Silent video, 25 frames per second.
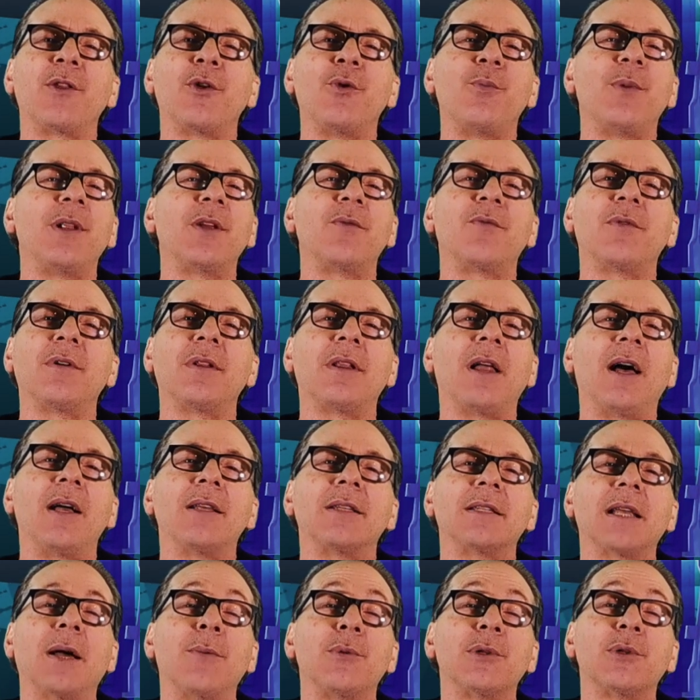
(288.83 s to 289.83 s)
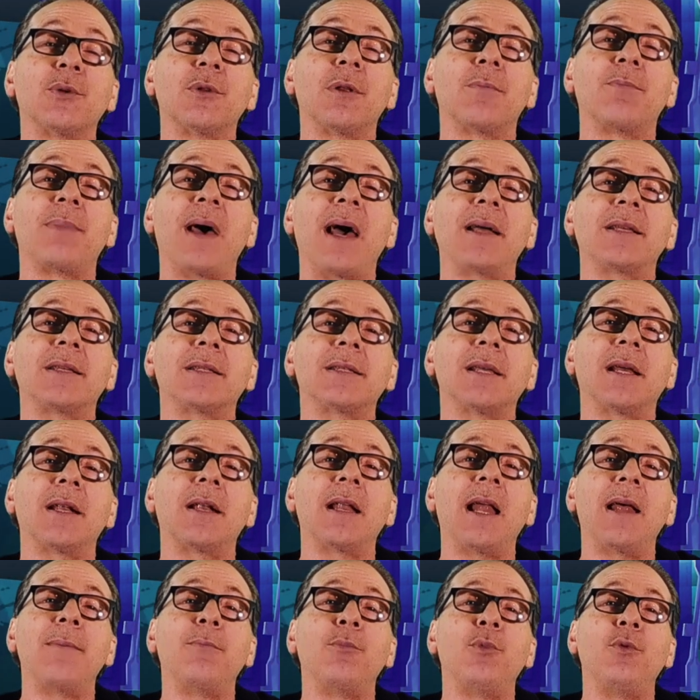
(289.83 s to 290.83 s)
Nobody realized I was on the back set of
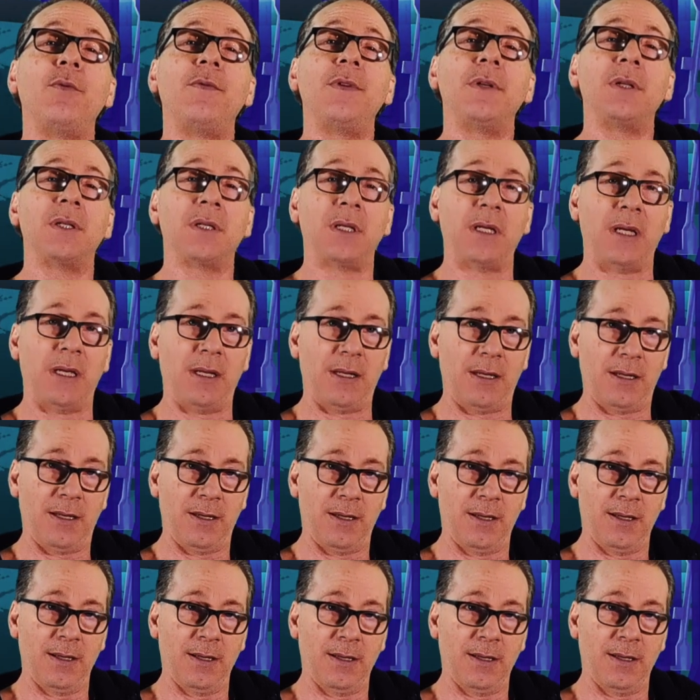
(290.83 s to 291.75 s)
that movie scene.